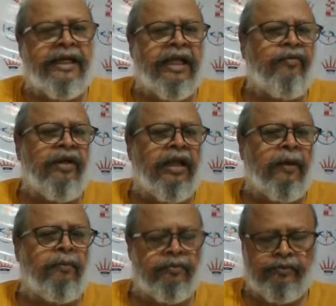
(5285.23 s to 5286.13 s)
attack will
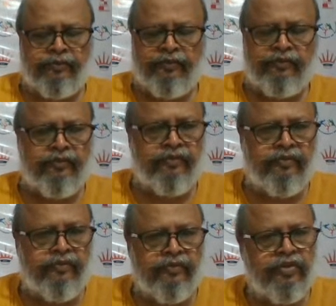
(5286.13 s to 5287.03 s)
come.
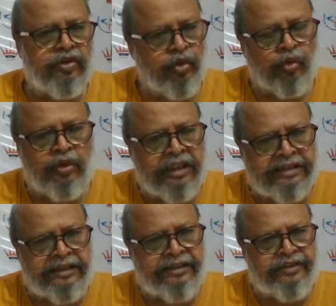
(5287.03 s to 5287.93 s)
So queen
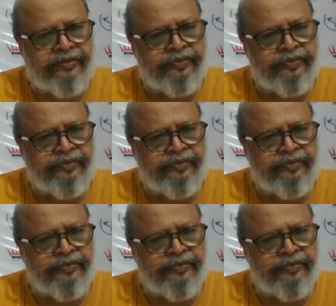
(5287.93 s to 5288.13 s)
exchange.